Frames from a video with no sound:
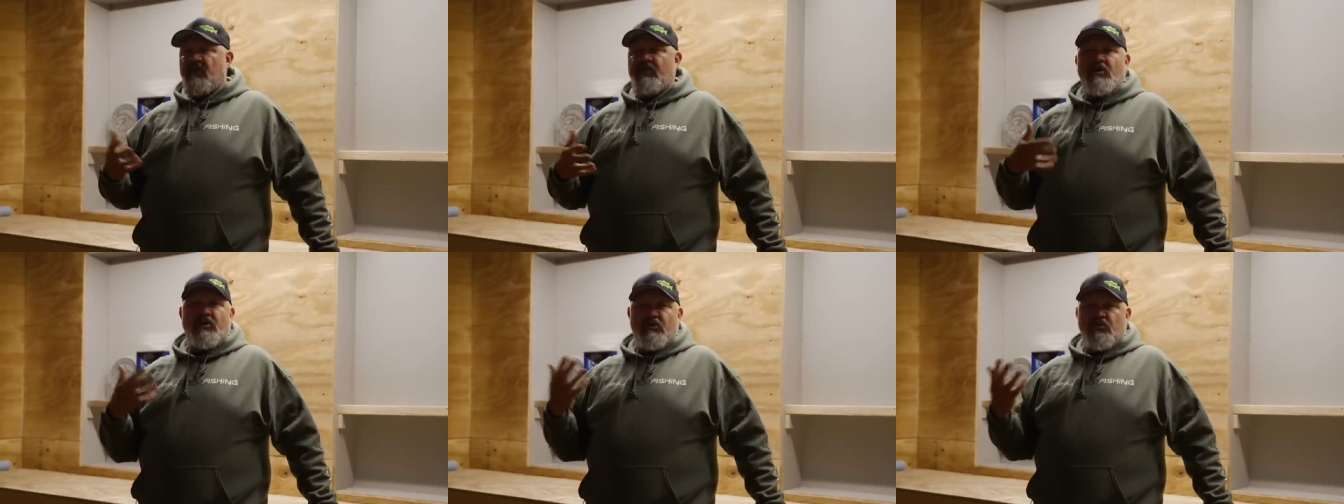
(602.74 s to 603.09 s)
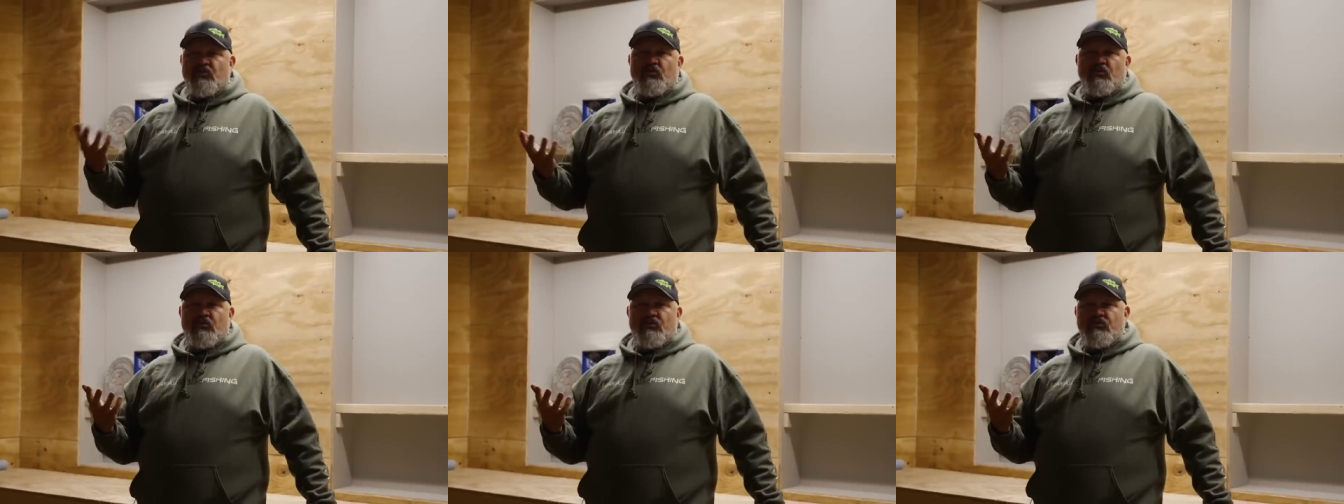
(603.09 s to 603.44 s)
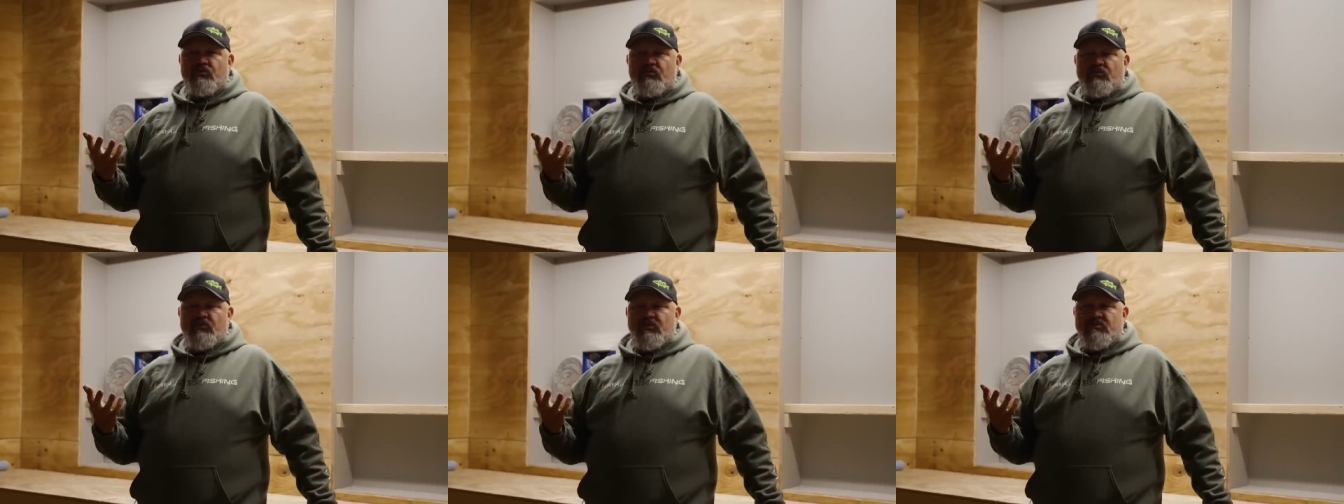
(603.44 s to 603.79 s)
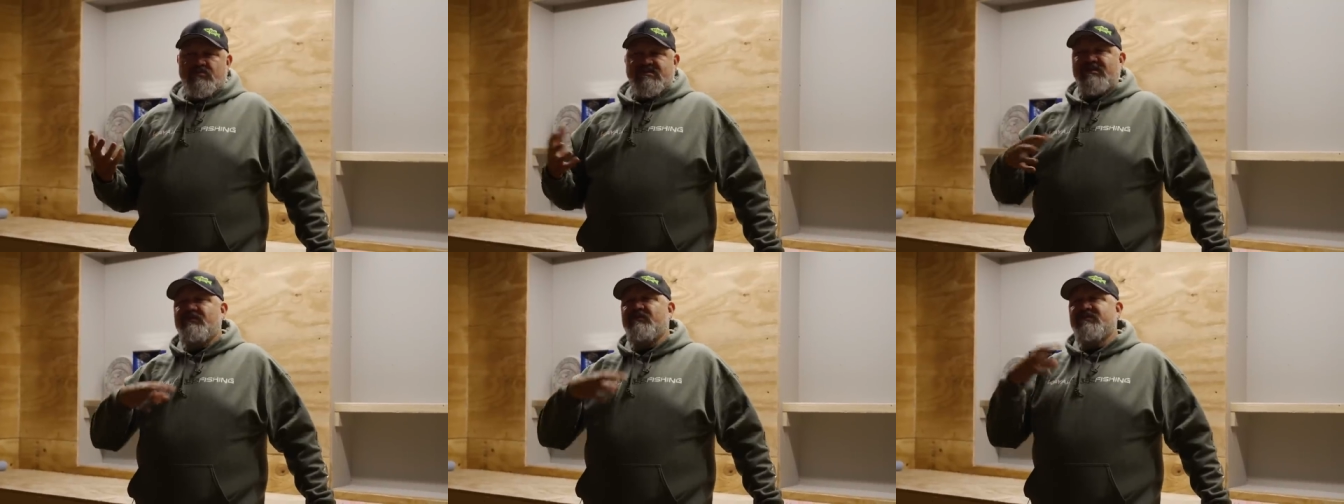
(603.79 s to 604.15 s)
aeronautical
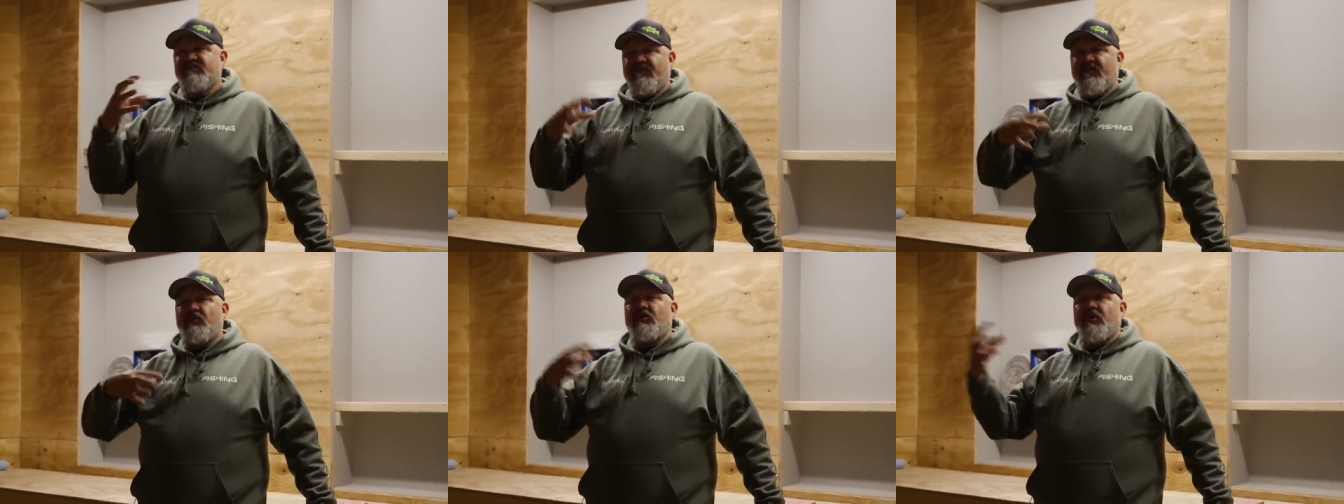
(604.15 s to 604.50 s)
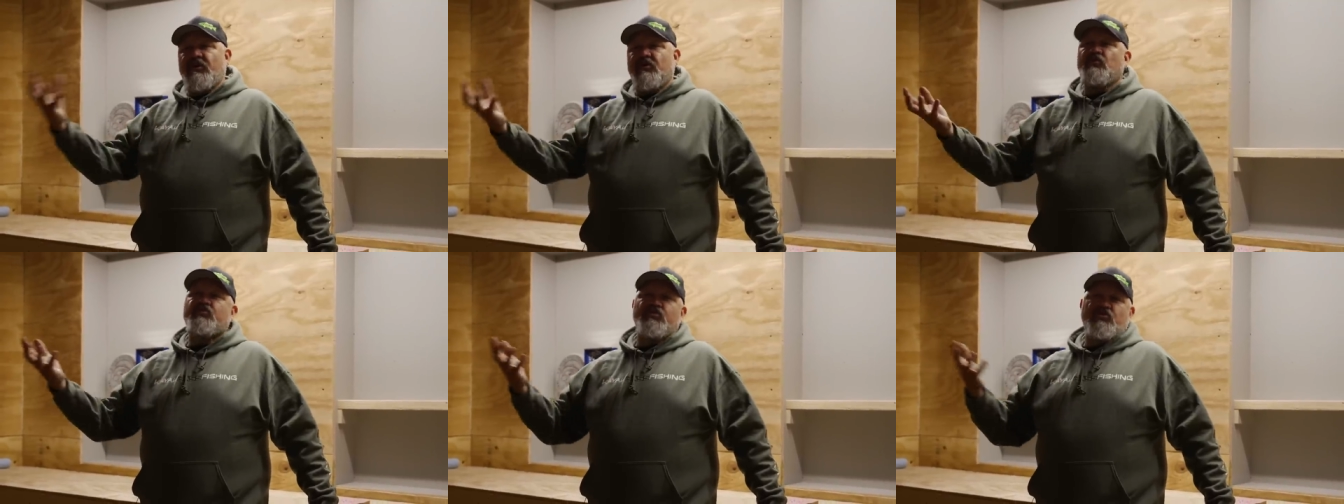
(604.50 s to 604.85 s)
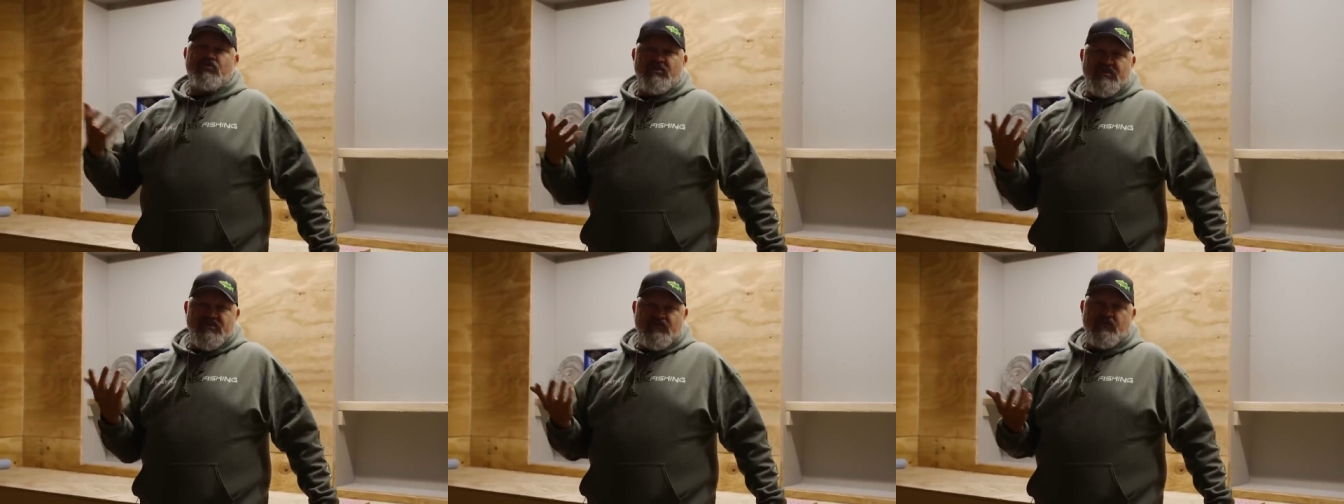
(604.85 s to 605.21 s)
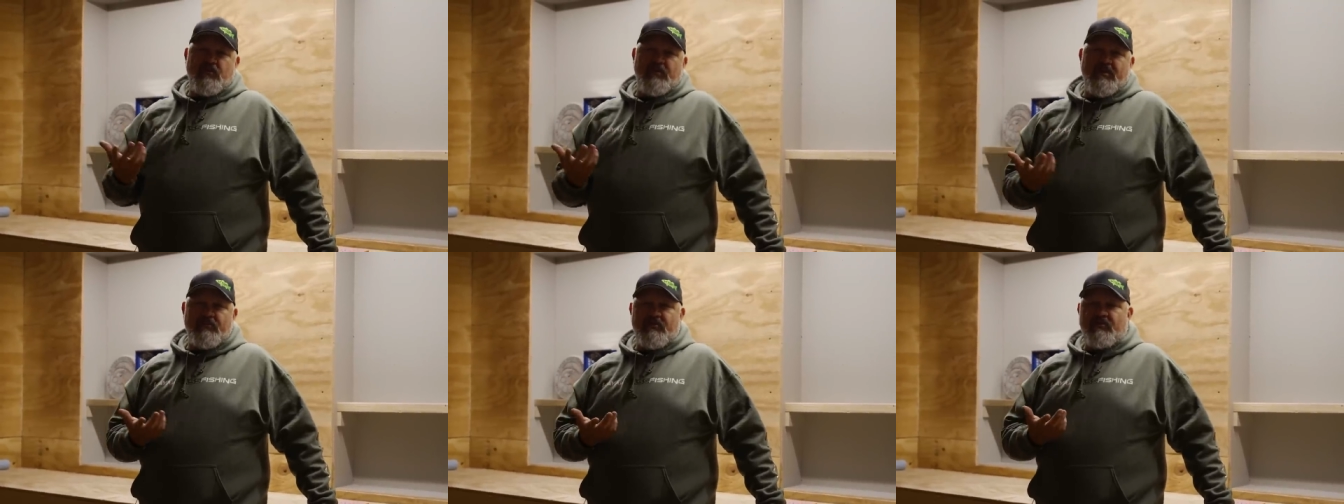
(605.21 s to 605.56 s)
series of aeronautical degrees
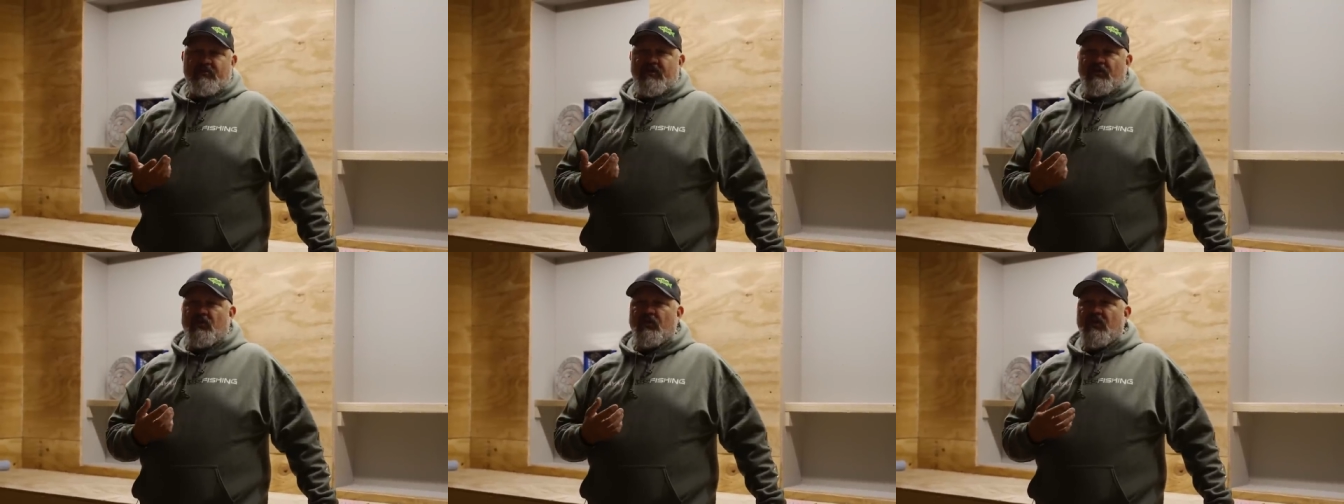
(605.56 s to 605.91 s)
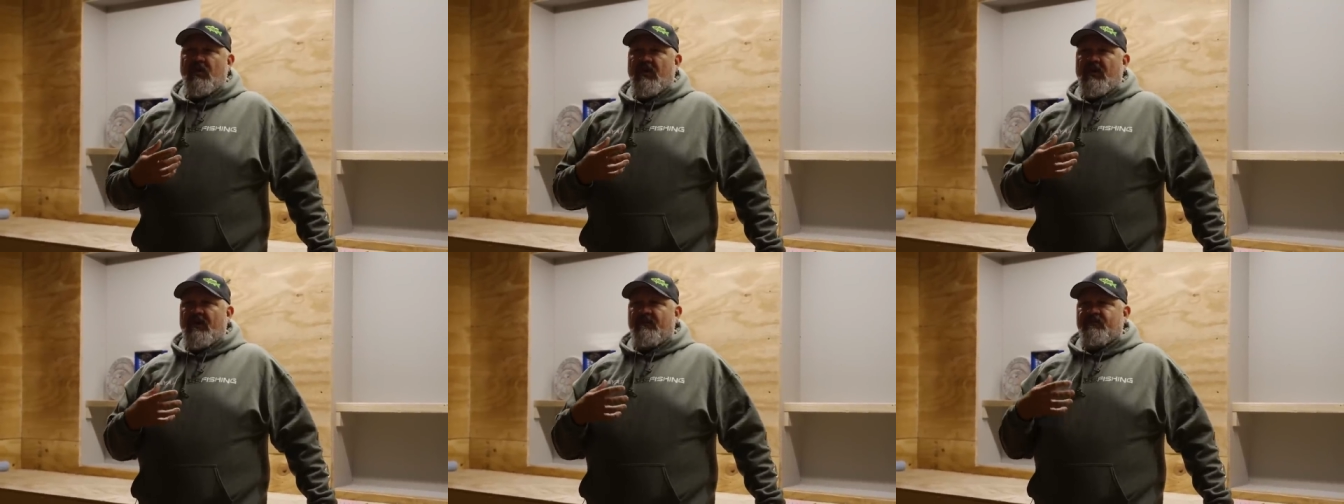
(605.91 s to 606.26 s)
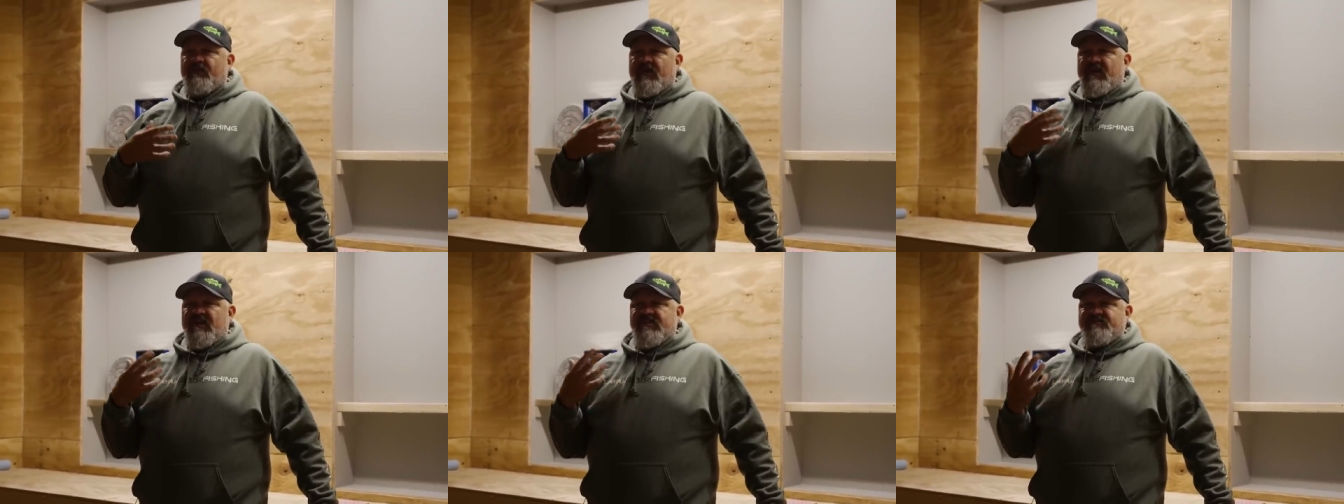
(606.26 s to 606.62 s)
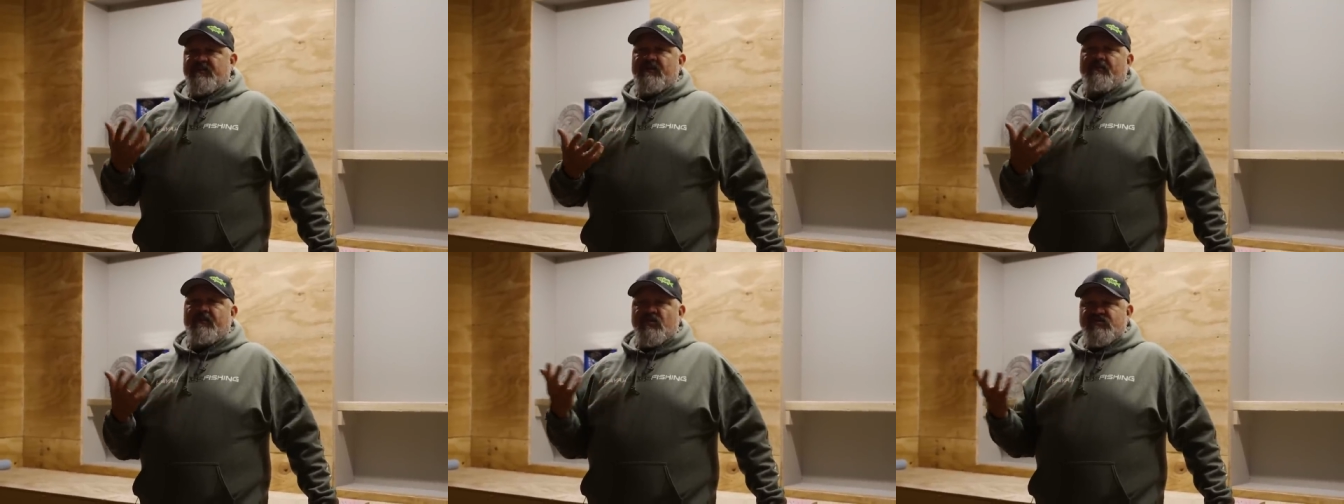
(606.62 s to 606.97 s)
from Embry Riddle, and I
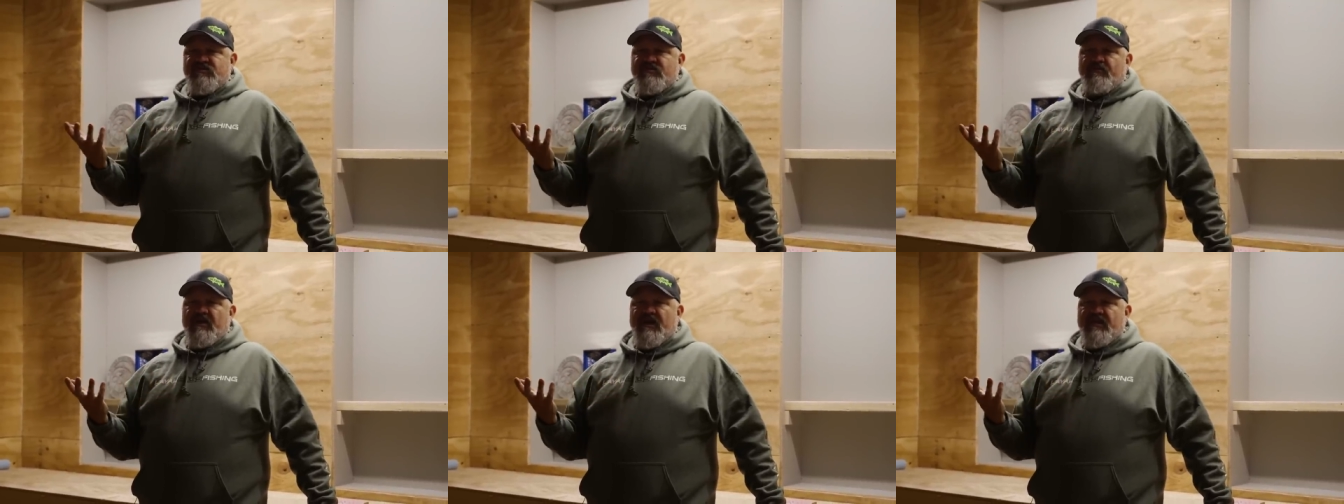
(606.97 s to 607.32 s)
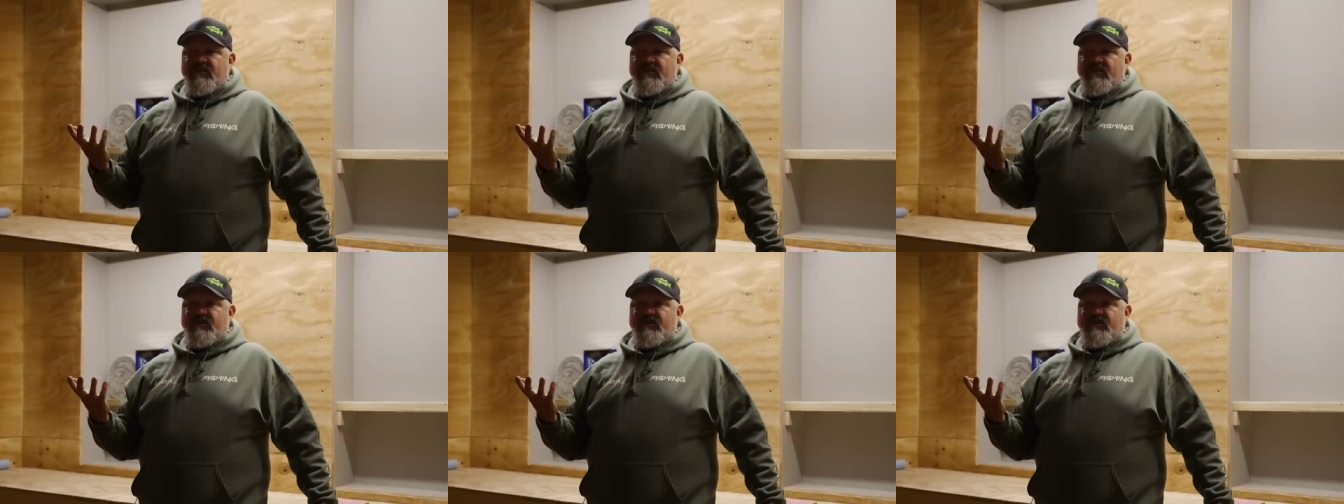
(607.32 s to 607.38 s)
spent most of my